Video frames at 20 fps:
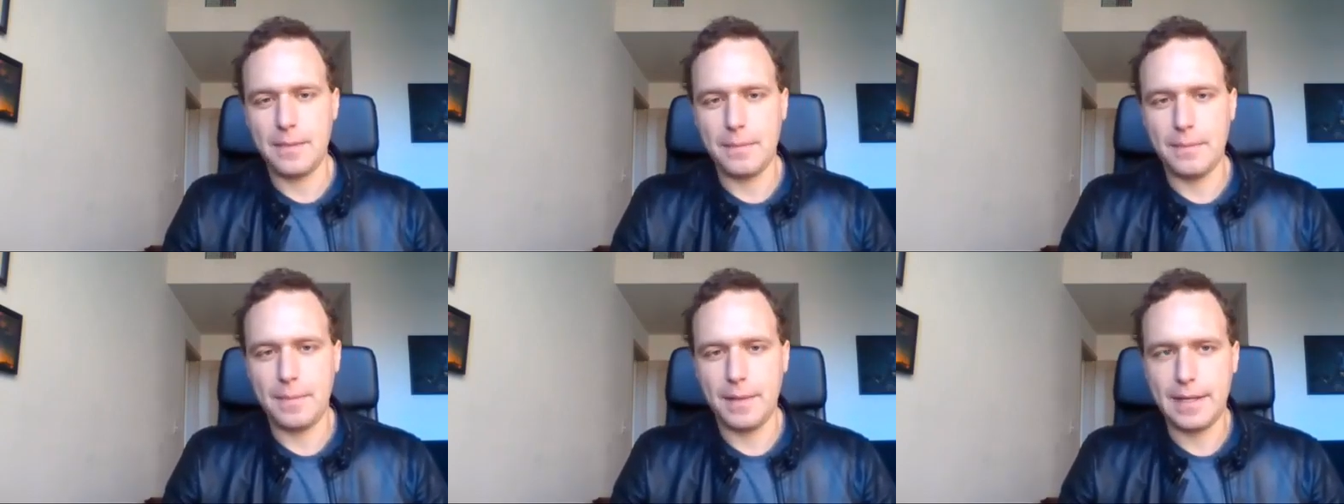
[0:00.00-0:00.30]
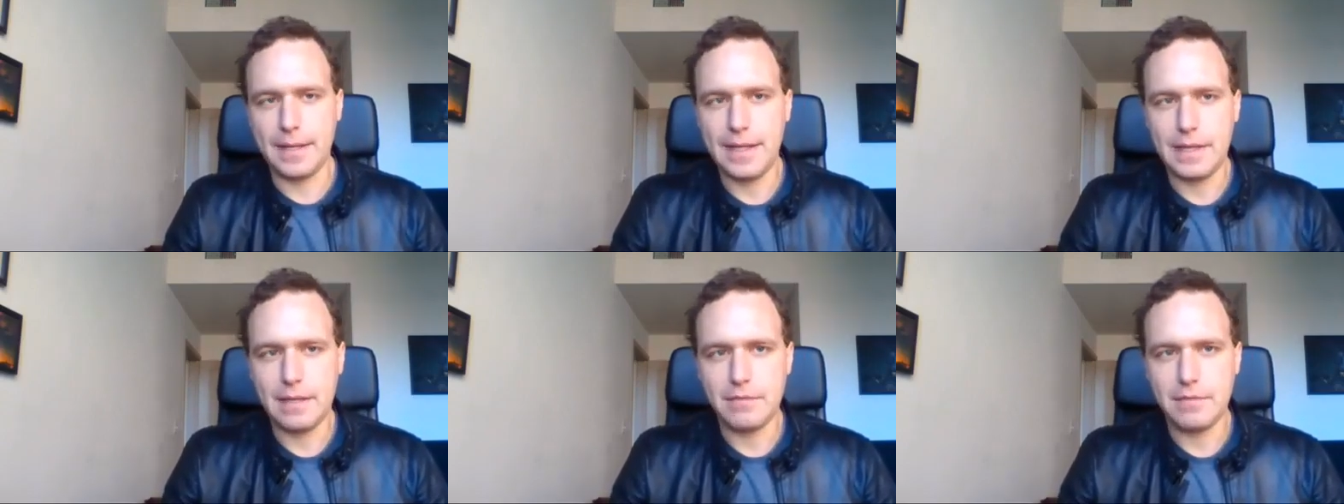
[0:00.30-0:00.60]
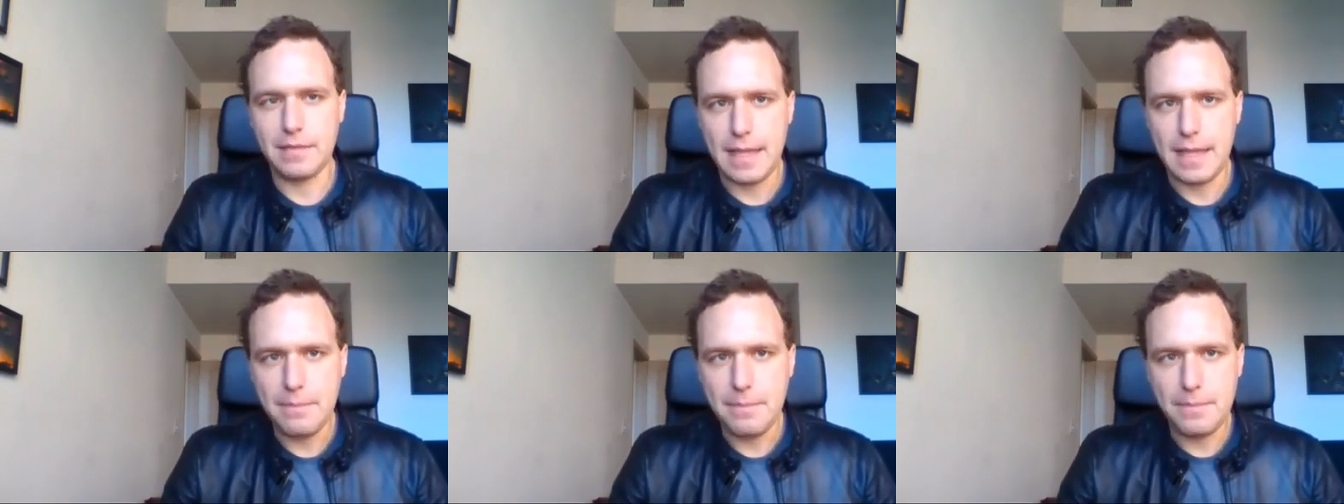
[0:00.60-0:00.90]
But
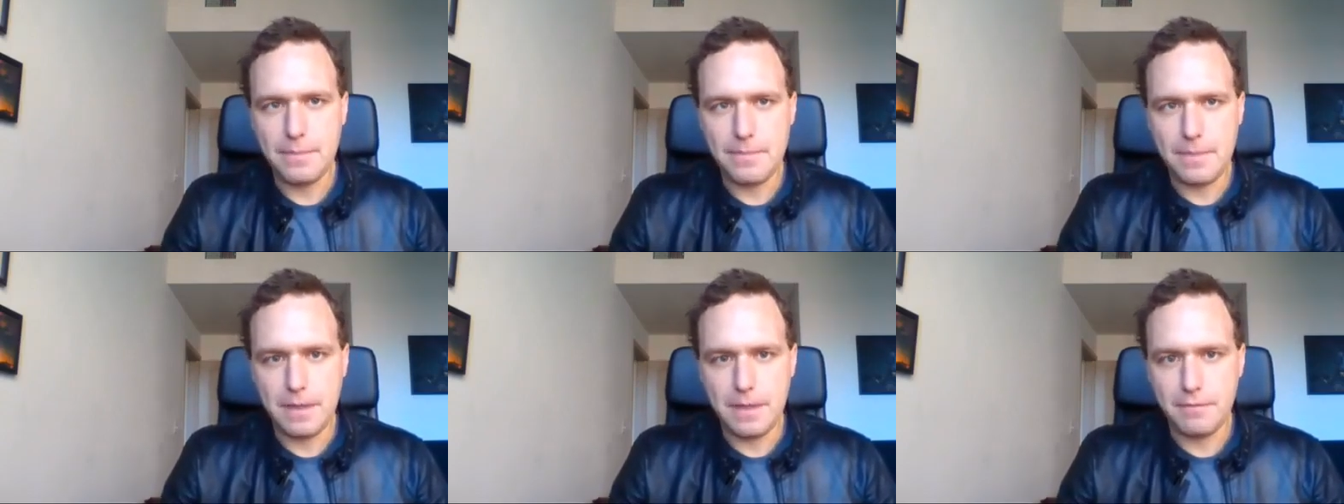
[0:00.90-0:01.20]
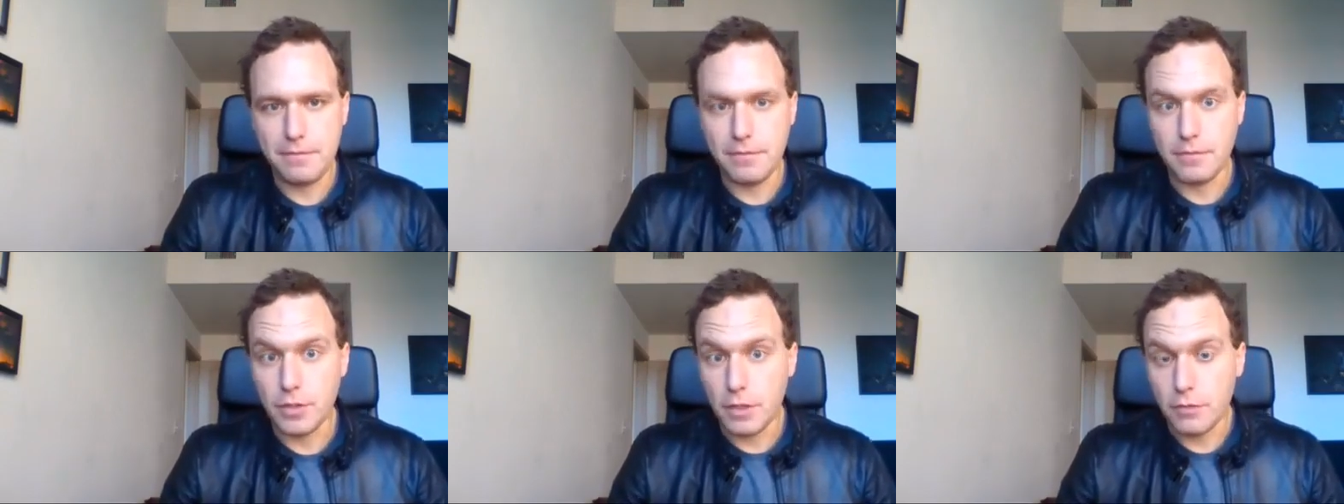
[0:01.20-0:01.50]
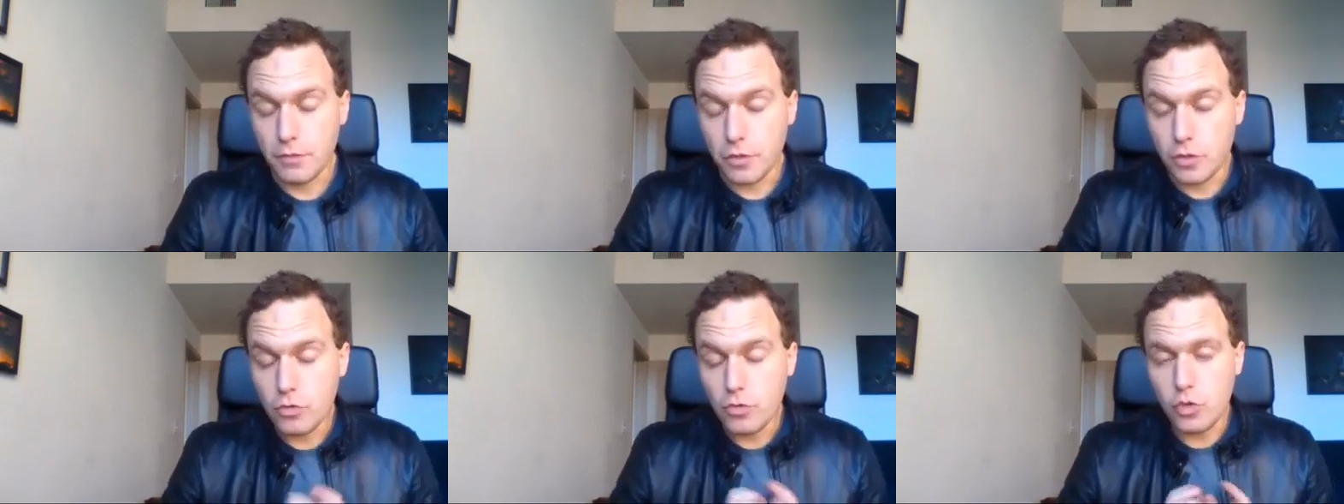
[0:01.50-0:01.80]

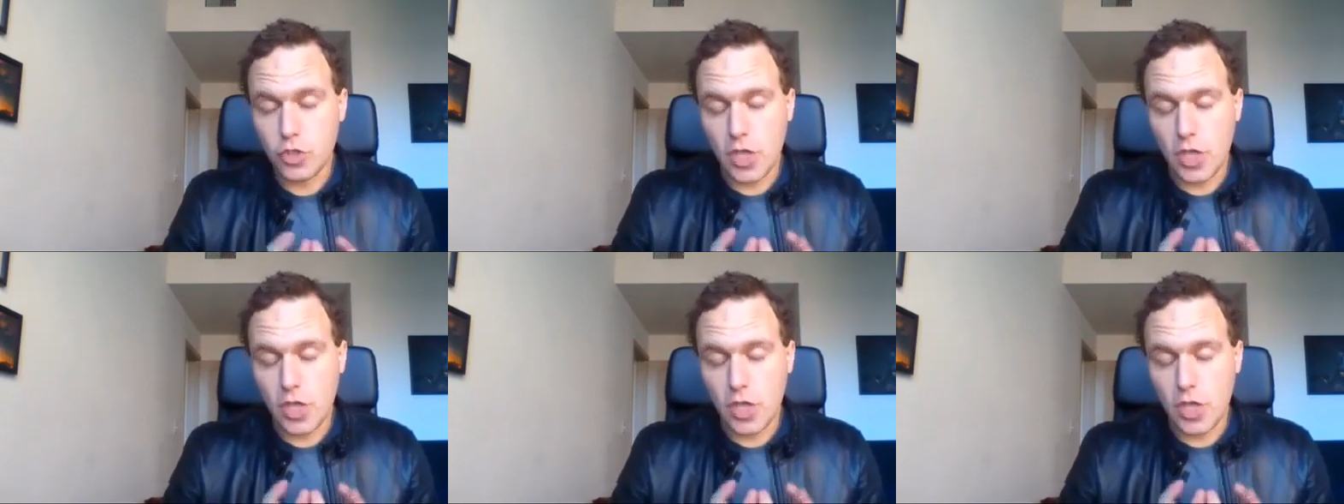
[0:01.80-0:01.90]
if you